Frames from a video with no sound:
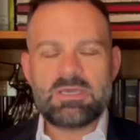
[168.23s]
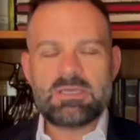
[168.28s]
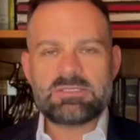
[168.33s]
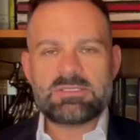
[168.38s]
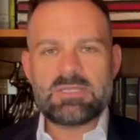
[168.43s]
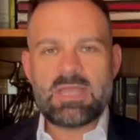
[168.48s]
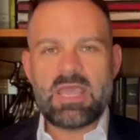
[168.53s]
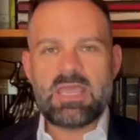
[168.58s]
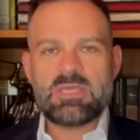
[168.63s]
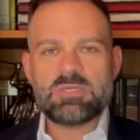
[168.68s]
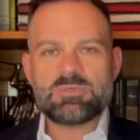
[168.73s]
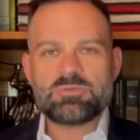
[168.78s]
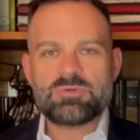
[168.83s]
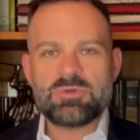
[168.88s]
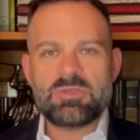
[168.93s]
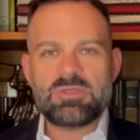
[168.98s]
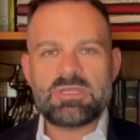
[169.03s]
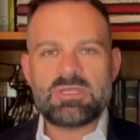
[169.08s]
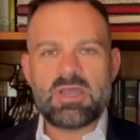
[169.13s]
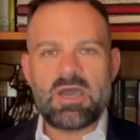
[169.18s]
Today is
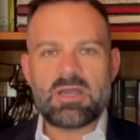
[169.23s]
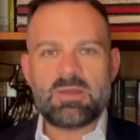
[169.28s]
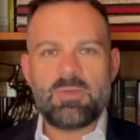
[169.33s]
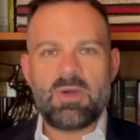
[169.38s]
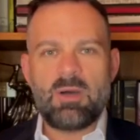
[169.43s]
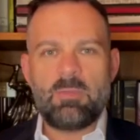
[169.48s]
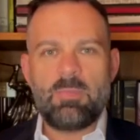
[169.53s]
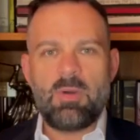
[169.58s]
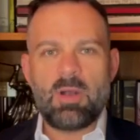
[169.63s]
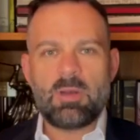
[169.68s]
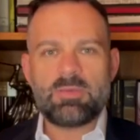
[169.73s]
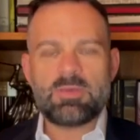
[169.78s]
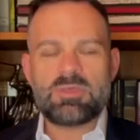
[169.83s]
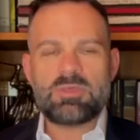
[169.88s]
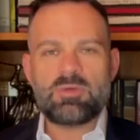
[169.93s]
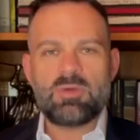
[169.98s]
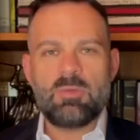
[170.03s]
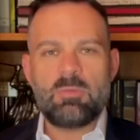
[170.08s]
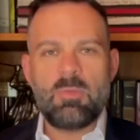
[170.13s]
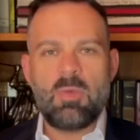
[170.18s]
really not about
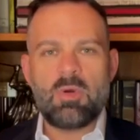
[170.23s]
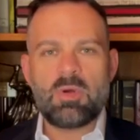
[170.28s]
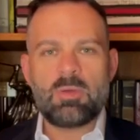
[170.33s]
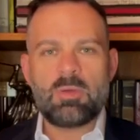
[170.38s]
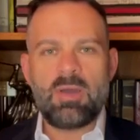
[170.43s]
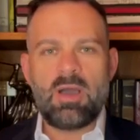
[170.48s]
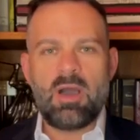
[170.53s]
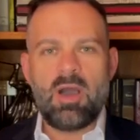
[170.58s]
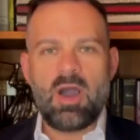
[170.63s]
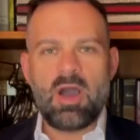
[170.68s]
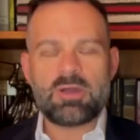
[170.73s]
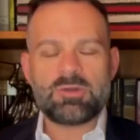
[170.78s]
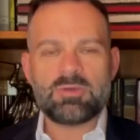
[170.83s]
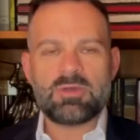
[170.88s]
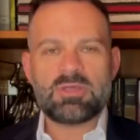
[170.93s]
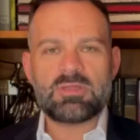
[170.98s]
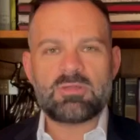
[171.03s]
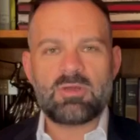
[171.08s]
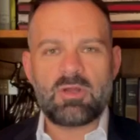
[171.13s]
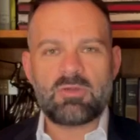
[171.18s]
barbecue and more about
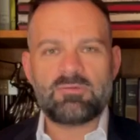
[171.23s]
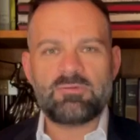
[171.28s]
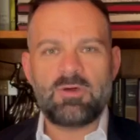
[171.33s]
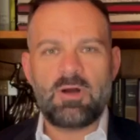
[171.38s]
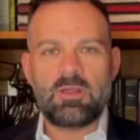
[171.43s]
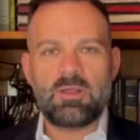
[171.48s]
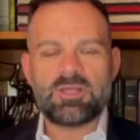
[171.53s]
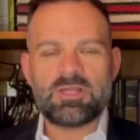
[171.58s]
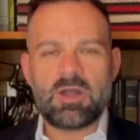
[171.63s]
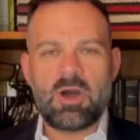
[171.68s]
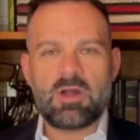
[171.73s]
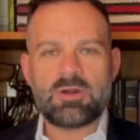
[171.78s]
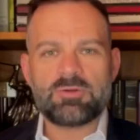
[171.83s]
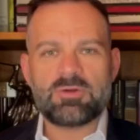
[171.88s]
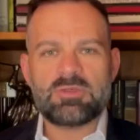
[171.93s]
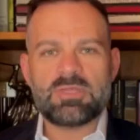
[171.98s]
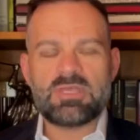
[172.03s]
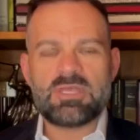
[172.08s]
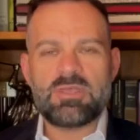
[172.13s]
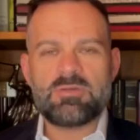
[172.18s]
honoring our fallen and
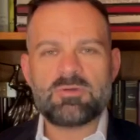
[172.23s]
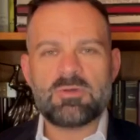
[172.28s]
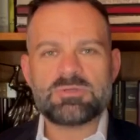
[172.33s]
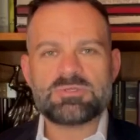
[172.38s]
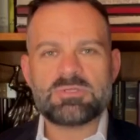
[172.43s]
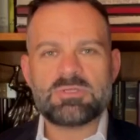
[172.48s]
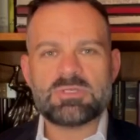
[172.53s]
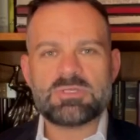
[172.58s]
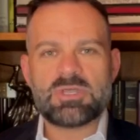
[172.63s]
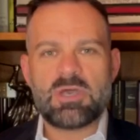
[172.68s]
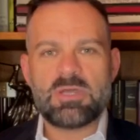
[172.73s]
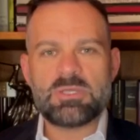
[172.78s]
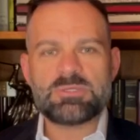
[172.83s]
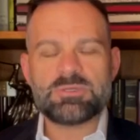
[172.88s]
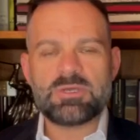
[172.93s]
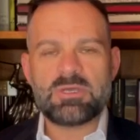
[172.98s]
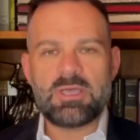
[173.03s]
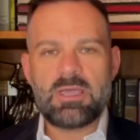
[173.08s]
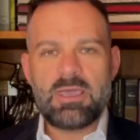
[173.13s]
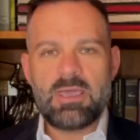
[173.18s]
honoring the heroes of this
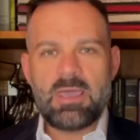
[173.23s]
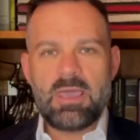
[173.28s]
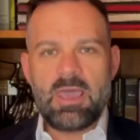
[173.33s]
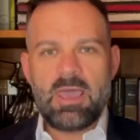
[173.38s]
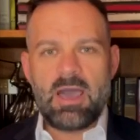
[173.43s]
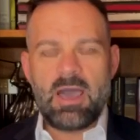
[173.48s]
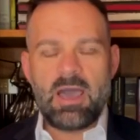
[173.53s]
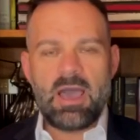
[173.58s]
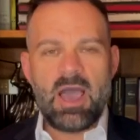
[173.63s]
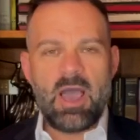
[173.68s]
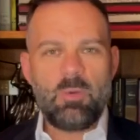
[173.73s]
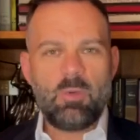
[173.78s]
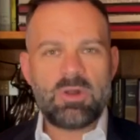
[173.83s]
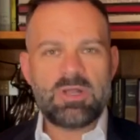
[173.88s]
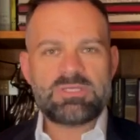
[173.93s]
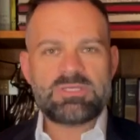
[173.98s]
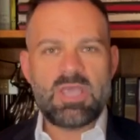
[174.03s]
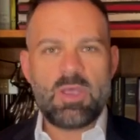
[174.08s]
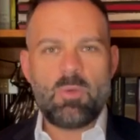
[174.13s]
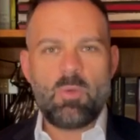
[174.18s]
country. Uh, I
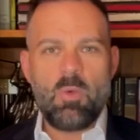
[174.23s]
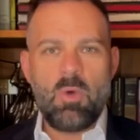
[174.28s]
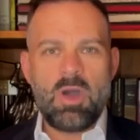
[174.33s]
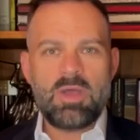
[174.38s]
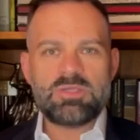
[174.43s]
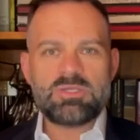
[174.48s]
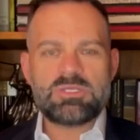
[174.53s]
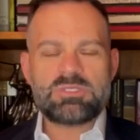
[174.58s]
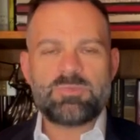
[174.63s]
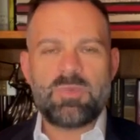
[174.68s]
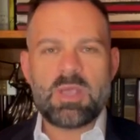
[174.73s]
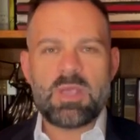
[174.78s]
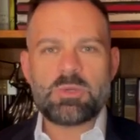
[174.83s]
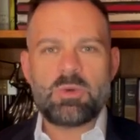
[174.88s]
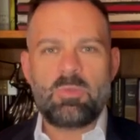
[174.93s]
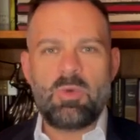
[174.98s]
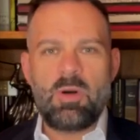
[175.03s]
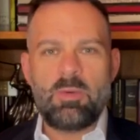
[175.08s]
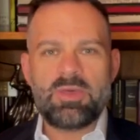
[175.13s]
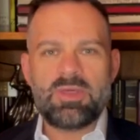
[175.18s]
want to take one
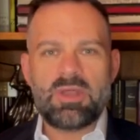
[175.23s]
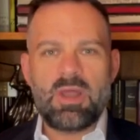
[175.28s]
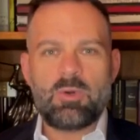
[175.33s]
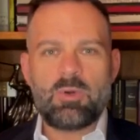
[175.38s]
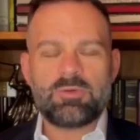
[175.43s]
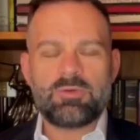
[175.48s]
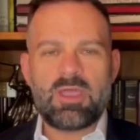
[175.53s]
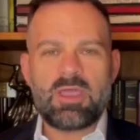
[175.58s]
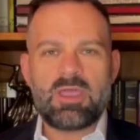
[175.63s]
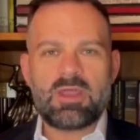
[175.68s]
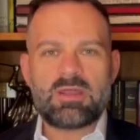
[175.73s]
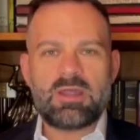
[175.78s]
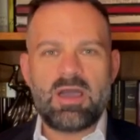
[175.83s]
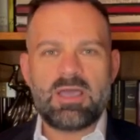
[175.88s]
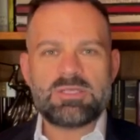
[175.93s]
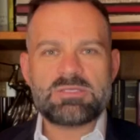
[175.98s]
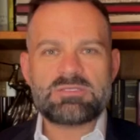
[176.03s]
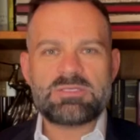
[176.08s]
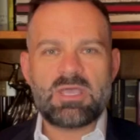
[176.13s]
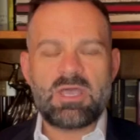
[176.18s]
special moment. I want to
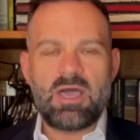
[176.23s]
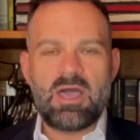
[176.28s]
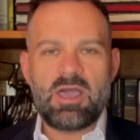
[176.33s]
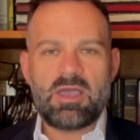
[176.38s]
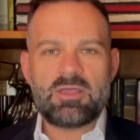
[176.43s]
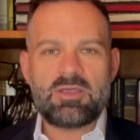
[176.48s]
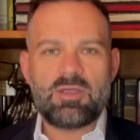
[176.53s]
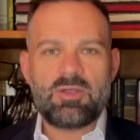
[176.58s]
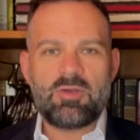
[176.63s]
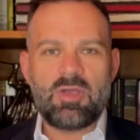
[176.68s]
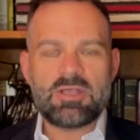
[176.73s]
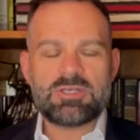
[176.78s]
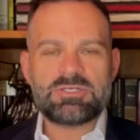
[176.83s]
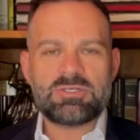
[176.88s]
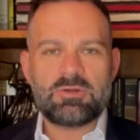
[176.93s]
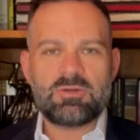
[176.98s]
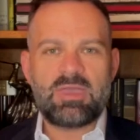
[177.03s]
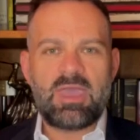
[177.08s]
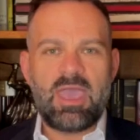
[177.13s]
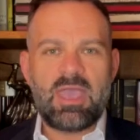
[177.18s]
recognize uh,
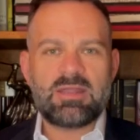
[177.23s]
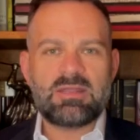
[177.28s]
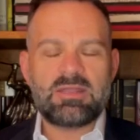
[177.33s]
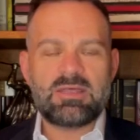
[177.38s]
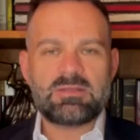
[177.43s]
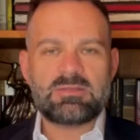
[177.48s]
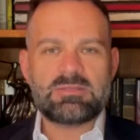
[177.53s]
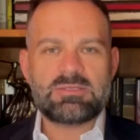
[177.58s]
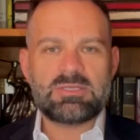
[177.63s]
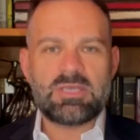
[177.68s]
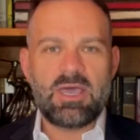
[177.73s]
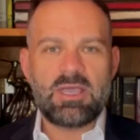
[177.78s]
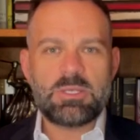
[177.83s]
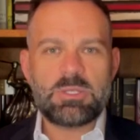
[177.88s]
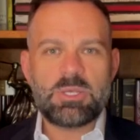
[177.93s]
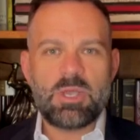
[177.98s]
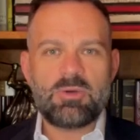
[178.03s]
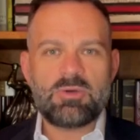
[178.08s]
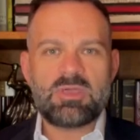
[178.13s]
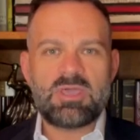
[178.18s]
congressional candidate uh,
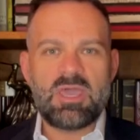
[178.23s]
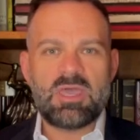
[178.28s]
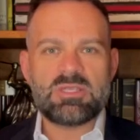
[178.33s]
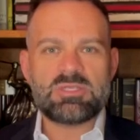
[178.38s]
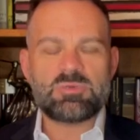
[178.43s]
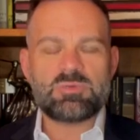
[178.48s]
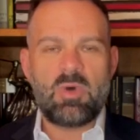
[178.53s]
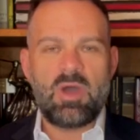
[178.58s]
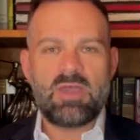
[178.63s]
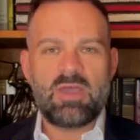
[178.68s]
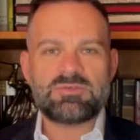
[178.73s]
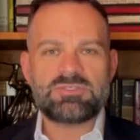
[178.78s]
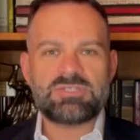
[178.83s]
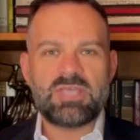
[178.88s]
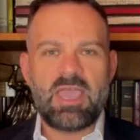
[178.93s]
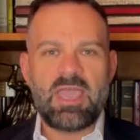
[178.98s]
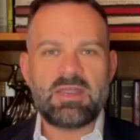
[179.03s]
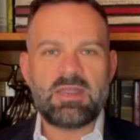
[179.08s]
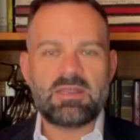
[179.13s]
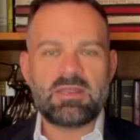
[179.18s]
Joe Kent's wife,
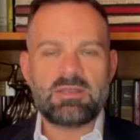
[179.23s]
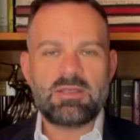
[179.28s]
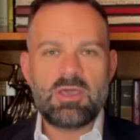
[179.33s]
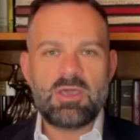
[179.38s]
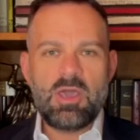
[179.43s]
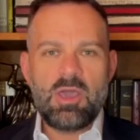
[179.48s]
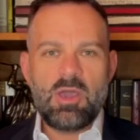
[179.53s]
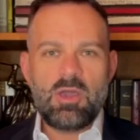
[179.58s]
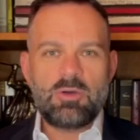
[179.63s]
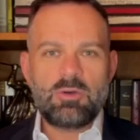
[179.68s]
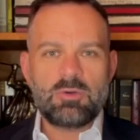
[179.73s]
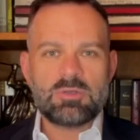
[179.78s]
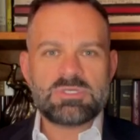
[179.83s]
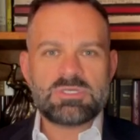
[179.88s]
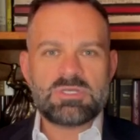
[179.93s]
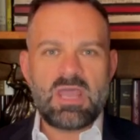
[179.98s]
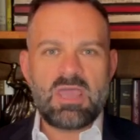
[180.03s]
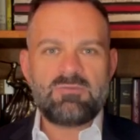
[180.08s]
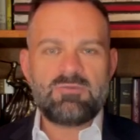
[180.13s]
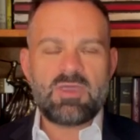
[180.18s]
Shannon, who
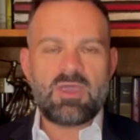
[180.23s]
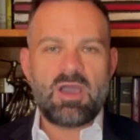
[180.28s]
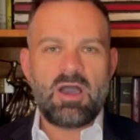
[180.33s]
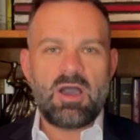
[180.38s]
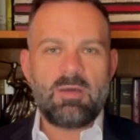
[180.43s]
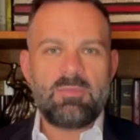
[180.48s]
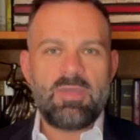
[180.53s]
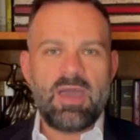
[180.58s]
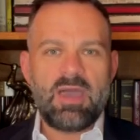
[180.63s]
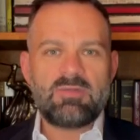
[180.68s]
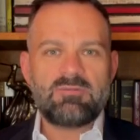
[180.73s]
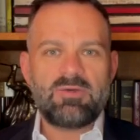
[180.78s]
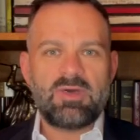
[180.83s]
is a Navy combat